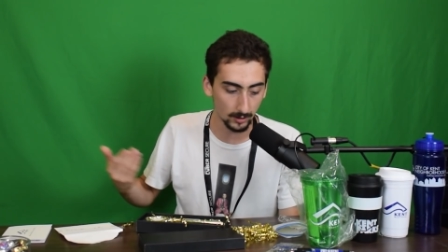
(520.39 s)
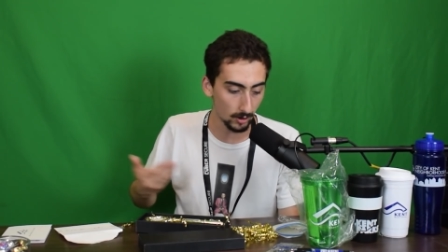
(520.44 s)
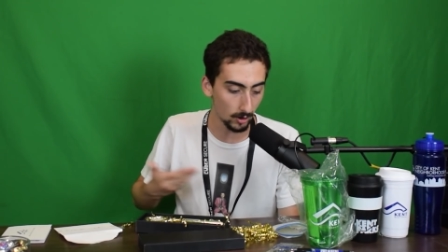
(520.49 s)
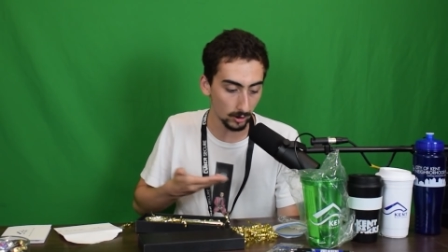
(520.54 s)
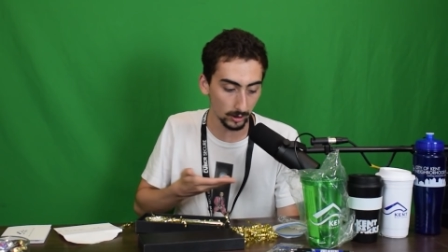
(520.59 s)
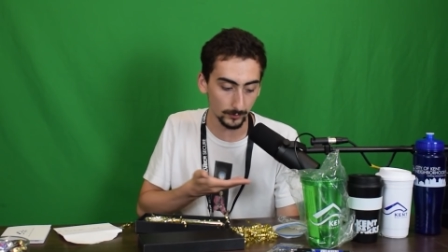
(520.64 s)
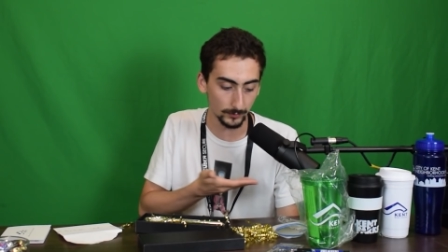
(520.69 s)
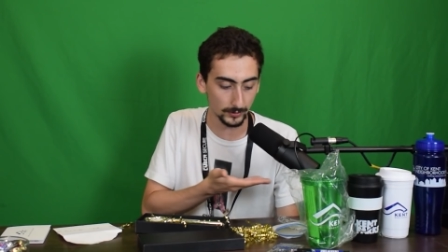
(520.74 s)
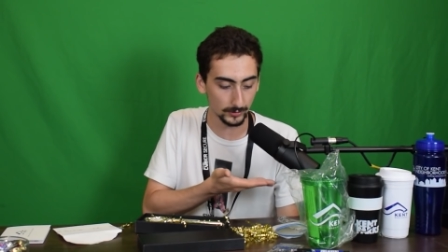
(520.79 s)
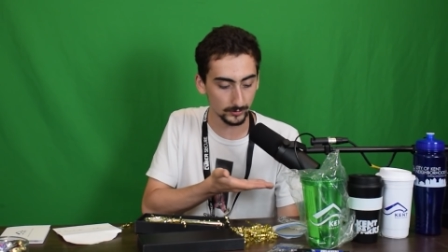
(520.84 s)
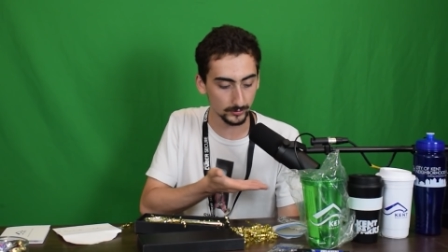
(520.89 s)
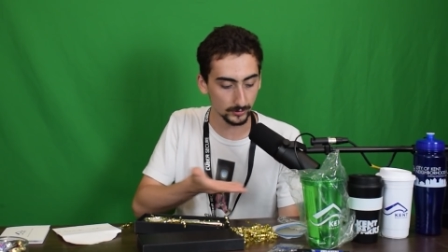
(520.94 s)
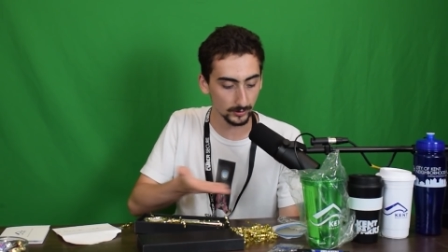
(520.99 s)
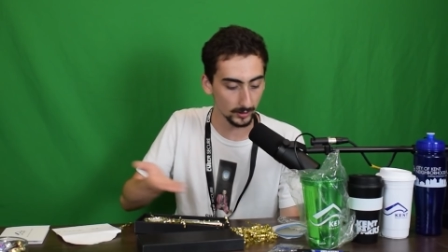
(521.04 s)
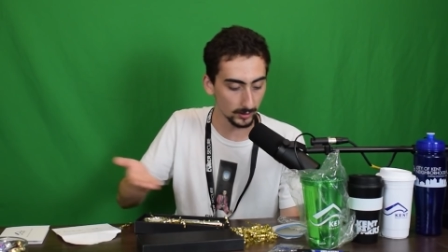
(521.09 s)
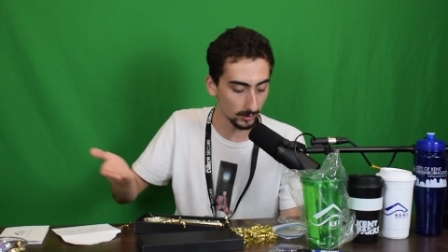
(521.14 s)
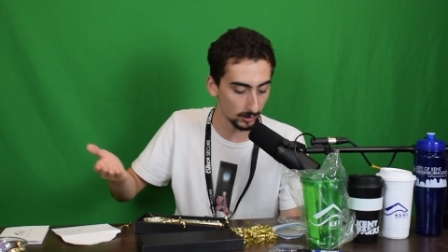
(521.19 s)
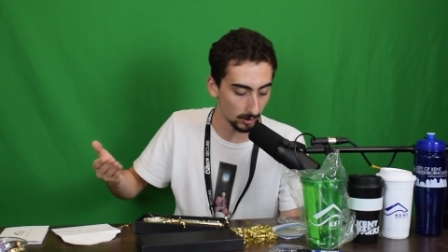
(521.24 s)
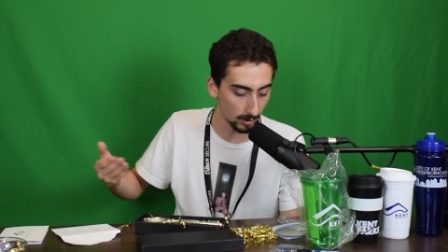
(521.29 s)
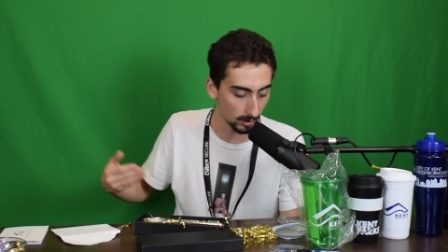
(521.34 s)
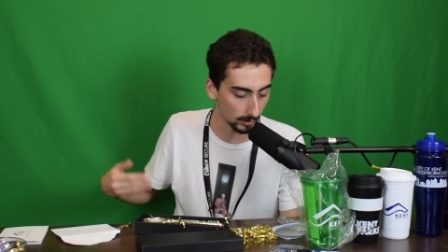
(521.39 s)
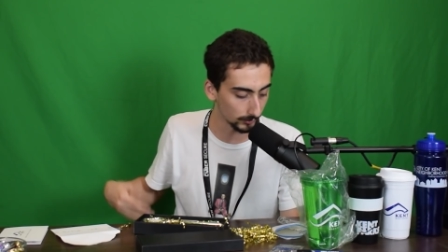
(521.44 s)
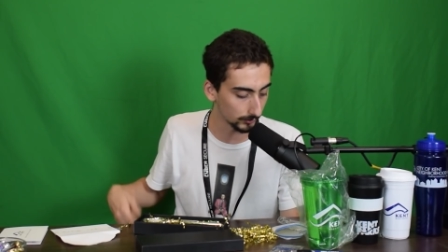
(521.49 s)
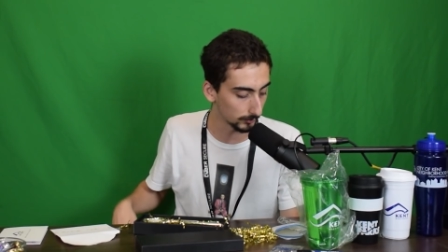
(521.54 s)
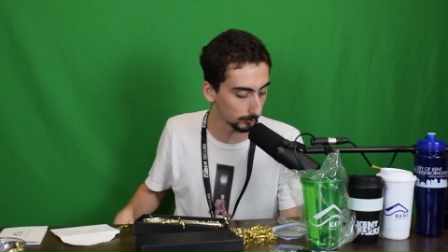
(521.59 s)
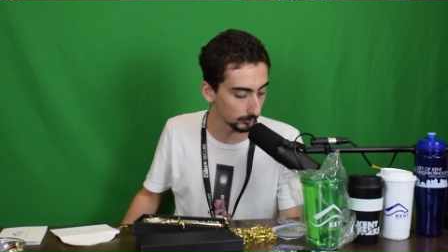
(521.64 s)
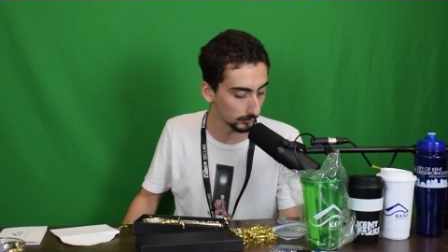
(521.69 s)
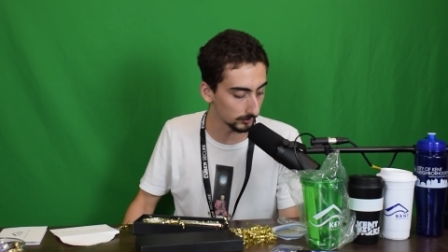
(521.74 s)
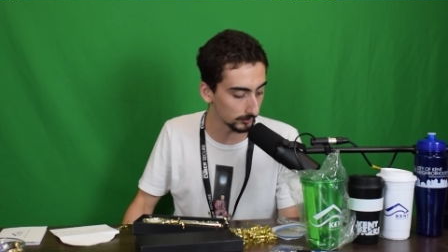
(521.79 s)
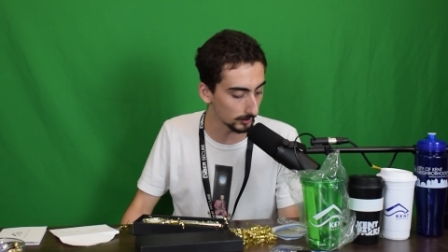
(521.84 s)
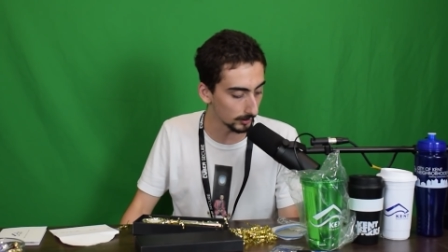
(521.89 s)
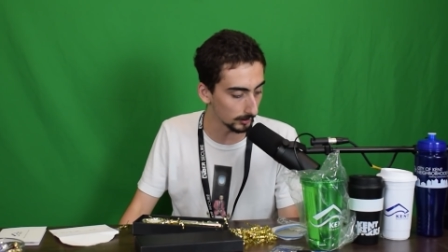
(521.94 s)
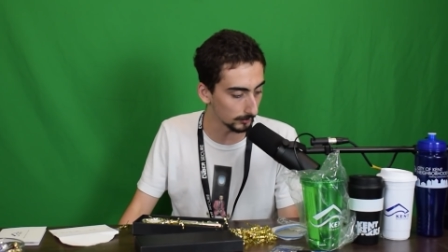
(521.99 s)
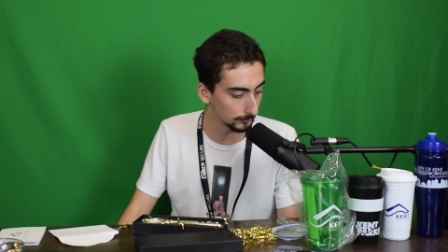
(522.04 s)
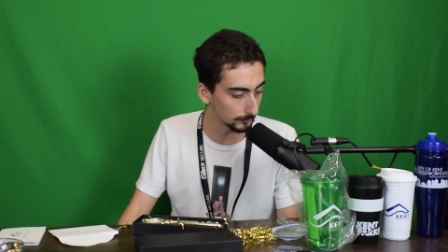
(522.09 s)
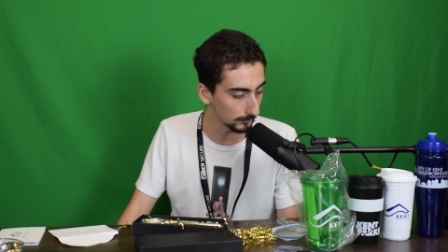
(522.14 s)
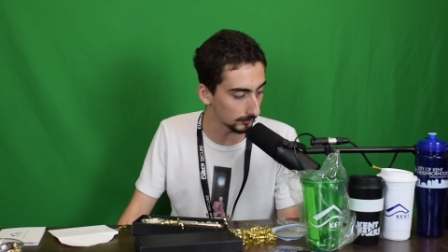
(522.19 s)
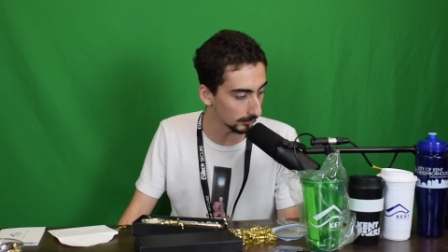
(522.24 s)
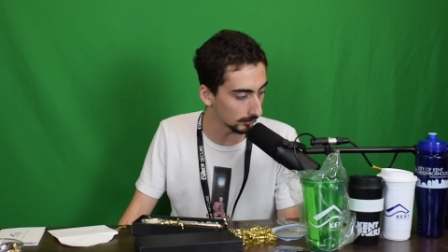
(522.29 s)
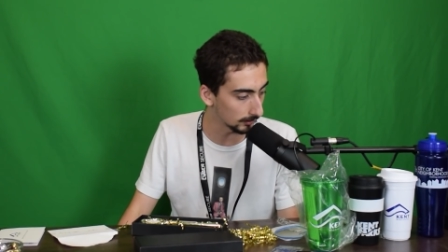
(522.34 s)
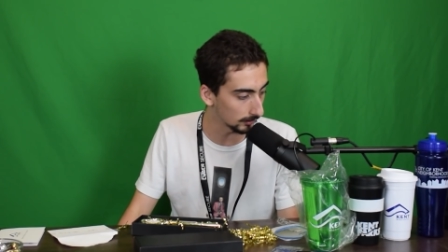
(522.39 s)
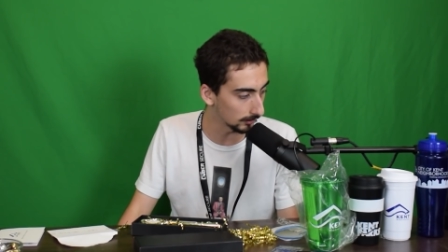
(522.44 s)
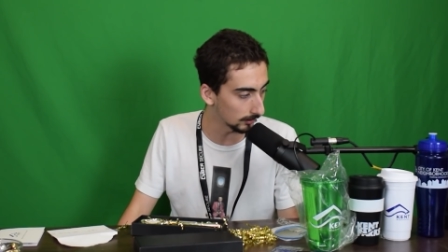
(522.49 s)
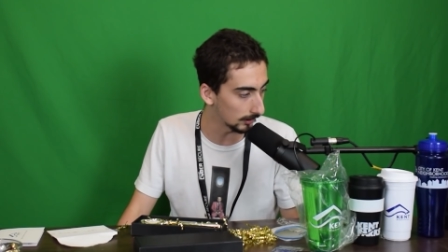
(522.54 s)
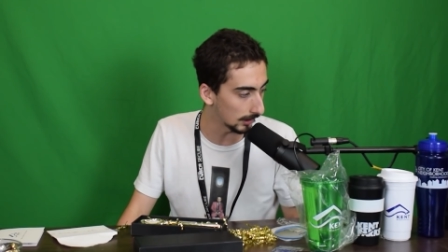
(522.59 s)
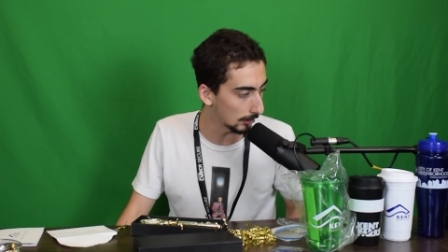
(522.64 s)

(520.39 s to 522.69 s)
all of this awesome stuff that uh,